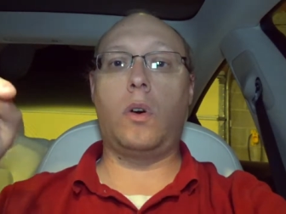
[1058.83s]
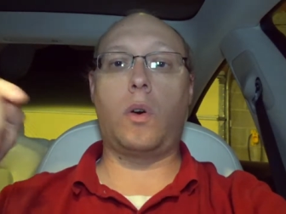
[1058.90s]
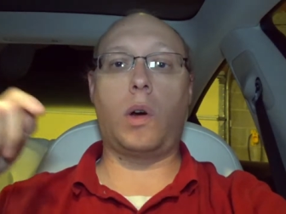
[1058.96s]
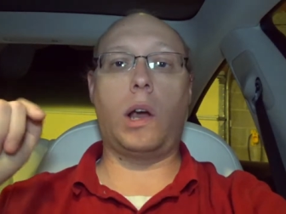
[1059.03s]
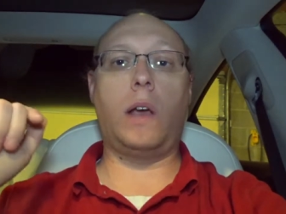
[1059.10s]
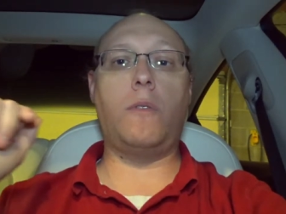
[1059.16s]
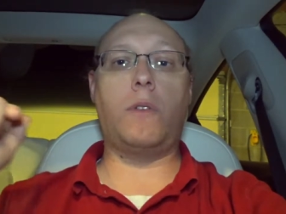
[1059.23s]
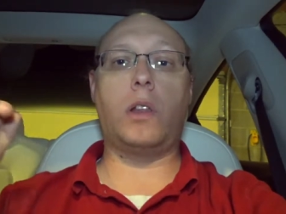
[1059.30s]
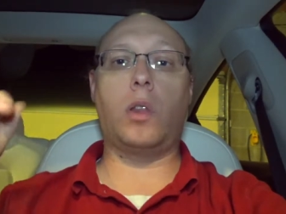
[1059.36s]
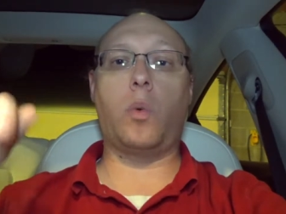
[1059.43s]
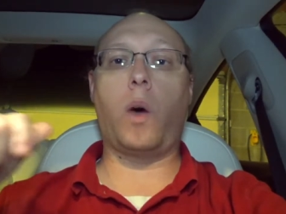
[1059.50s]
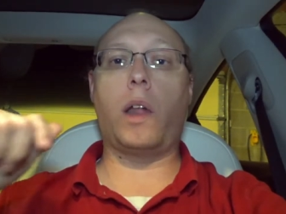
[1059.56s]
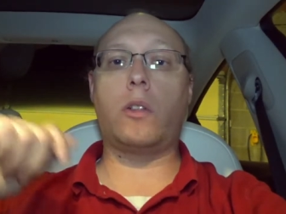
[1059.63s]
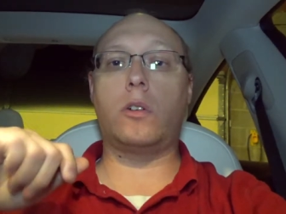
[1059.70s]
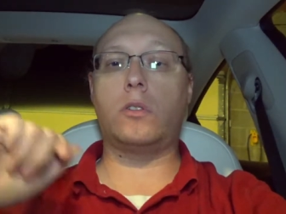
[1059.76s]
or even the
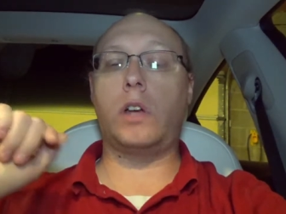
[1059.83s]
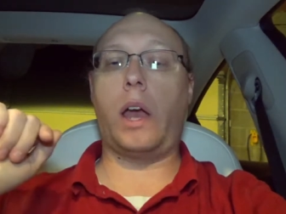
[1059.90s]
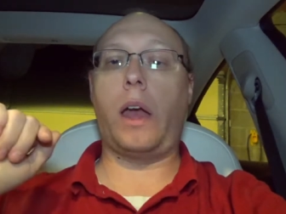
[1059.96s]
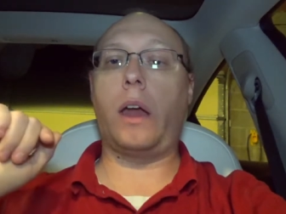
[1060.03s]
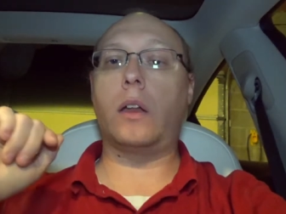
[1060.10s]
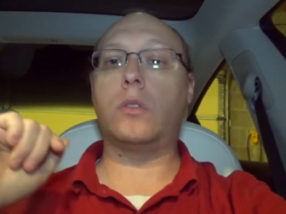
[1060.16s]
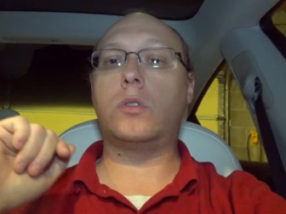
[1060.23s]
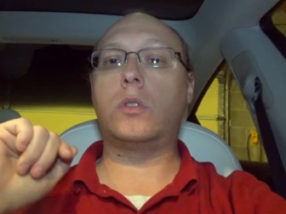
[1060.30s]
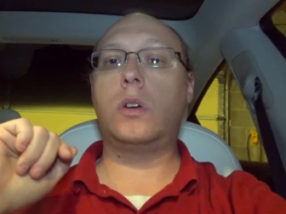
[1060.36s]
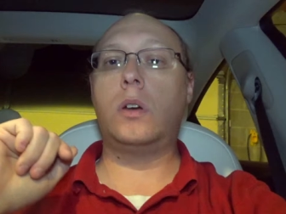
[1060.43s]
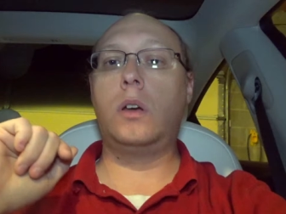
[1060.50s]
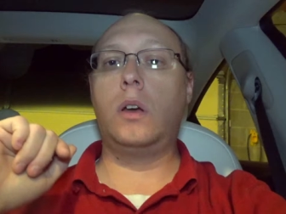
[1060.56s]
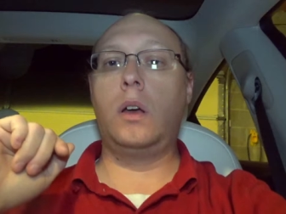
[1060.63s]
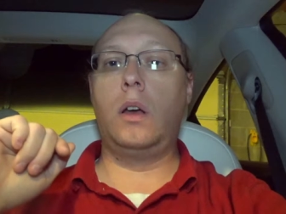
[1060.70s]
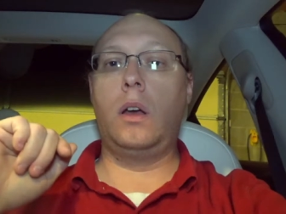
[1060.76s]
weather changed,
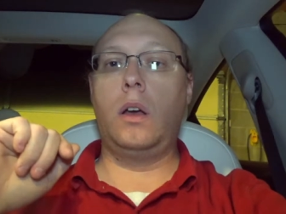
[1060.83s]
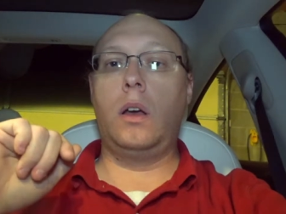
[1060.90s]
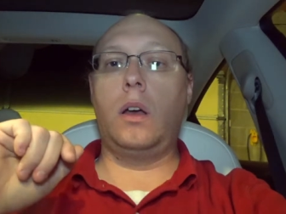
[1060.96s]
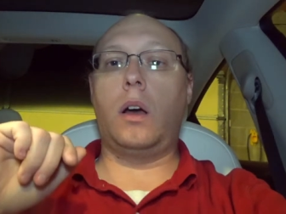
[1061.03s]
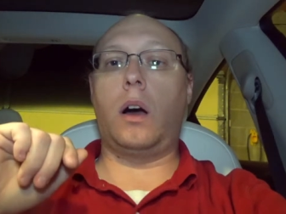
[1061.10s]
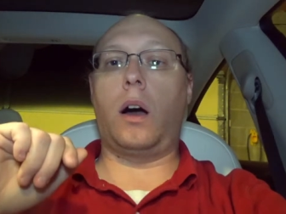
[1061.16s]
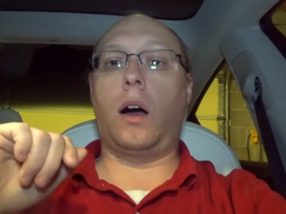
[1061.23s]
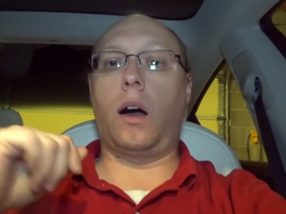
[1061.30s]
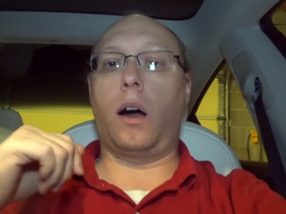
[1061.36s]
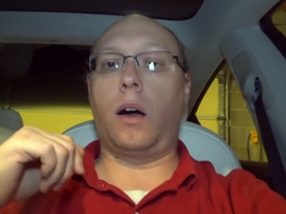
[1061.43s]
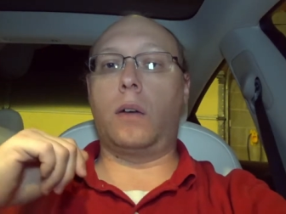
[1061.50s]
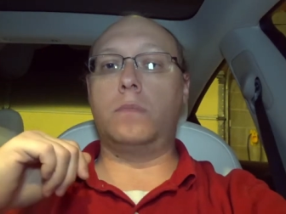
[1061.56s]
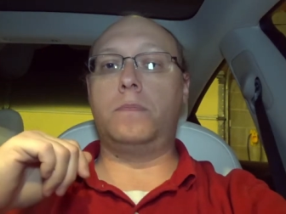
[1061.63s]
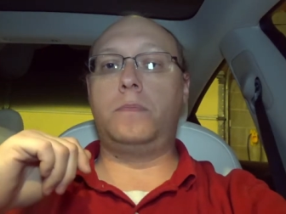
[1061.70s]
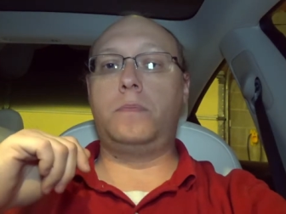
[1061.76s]

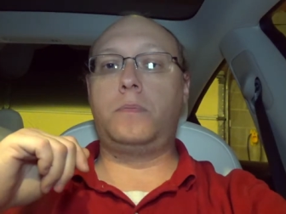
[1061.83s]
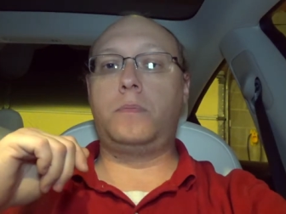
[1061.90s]
would